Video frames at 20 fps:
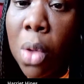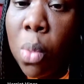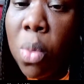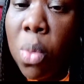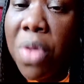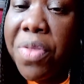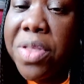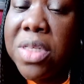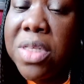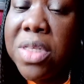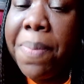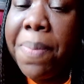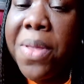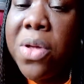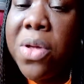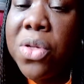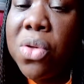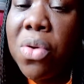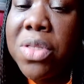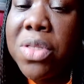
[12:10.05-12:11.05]
willing to
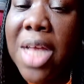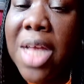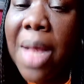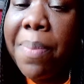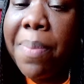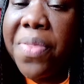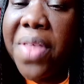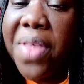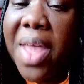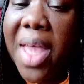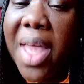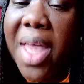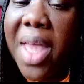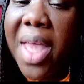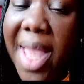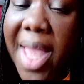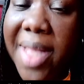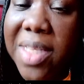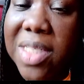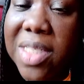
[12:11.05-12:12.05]
build on top of their
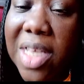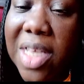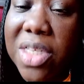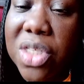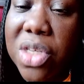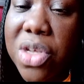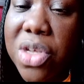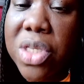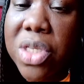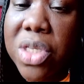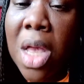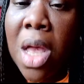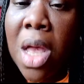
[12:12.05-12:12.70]
ancestors,